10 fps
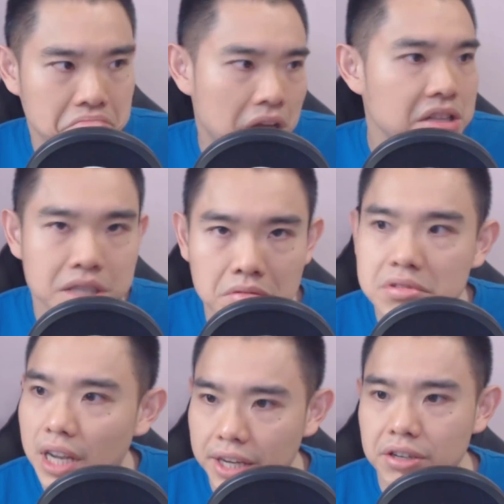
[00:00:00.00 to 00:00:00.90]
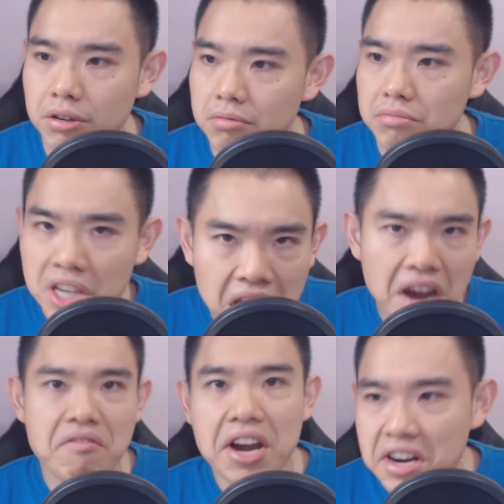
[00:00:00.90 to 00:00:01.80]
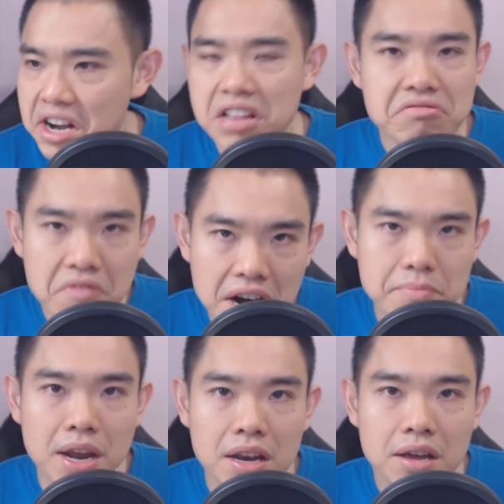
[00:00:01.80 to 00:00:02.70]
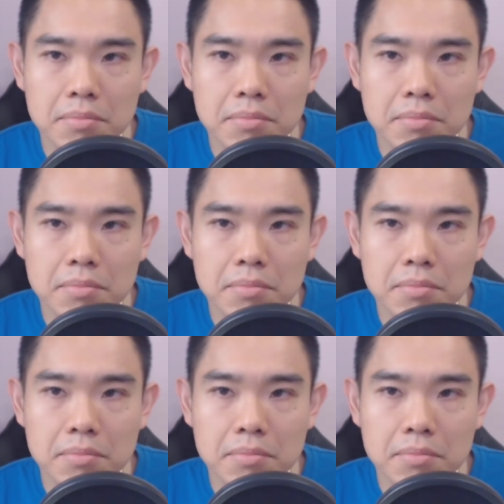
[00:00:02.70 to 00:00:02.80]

That sounds like, yeah, Rayner, that's right, man.